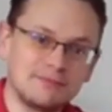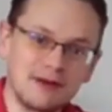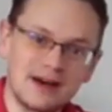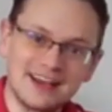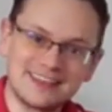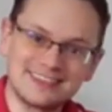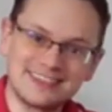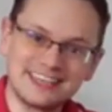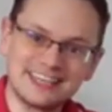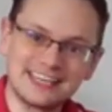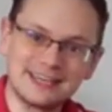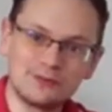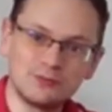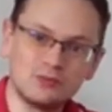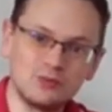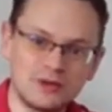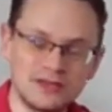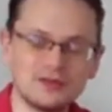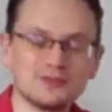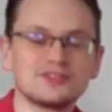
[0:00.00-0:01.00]
but I think it
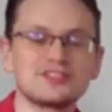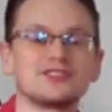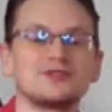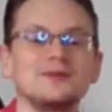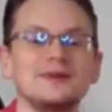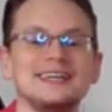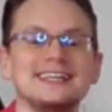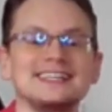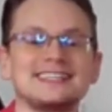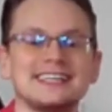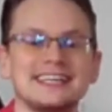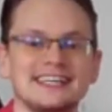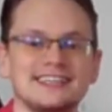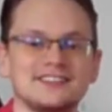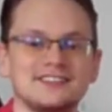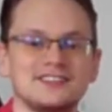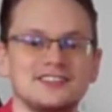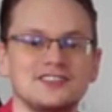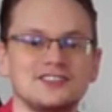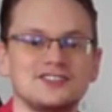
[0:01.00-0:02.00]
will squeeze
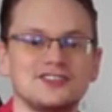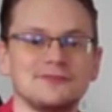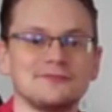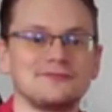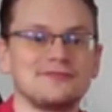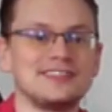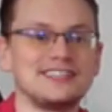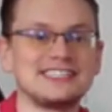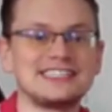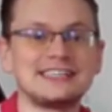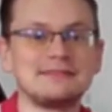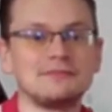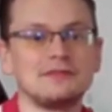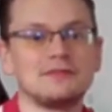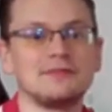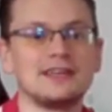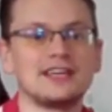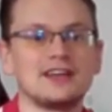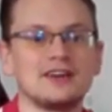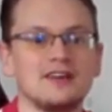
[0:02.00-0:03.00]
into the top 3 simply
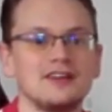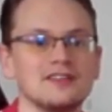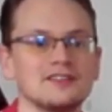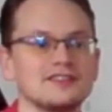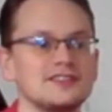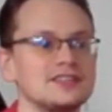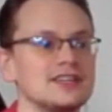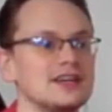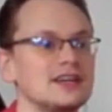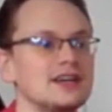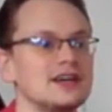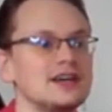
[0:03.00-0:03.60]
because